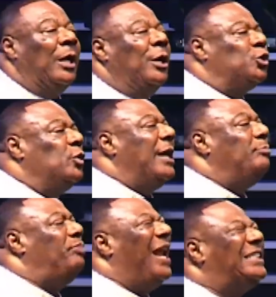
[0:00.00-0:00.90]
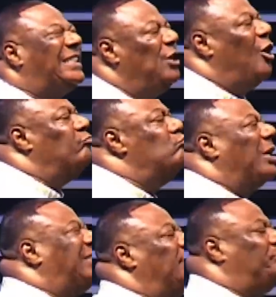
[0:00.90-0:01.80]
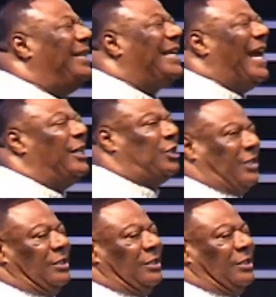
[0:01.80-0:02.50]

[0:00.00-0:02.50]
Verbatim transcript: to the blessing of multiplication.